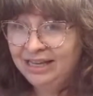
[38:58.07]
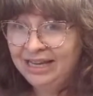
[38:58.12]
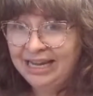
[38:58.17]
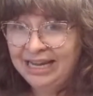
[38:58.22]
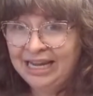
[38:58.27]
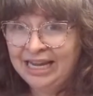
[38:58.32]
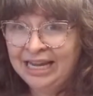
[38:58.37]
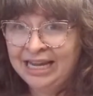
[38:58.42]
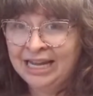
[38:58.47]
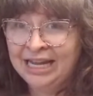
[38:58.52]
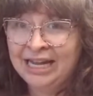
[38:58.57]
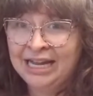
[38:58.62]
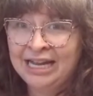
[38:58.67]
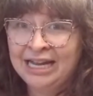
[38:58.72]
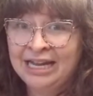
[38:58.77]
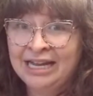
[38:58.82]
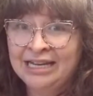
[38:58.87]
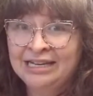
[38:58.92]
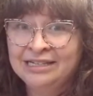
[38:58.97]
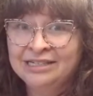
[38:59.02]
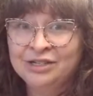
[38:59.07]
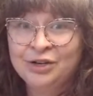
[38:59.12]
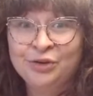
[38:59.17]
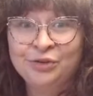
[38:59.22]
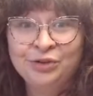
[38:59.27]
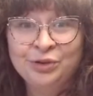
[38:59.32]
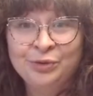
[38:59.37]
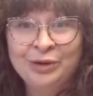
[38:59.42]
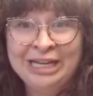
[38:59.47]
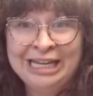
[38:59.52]
And
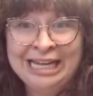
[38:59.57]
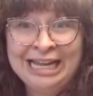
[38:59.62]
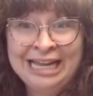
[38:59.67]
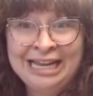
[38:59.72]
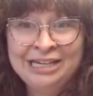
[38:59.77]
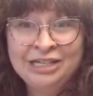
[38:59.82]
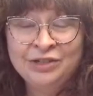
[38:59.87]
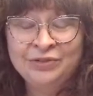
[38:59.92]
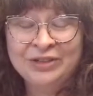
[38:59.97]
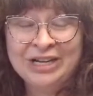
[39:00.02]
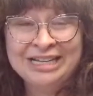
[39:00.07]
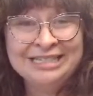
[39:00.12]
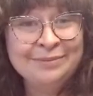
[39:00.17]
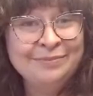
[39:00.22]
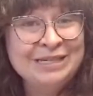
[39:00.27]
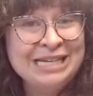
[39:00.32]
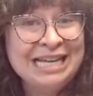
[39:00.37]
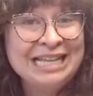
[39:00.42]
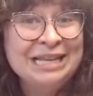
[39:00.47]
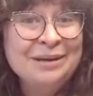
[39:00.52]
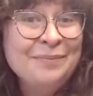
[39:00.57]
over the weekend, you've got some daily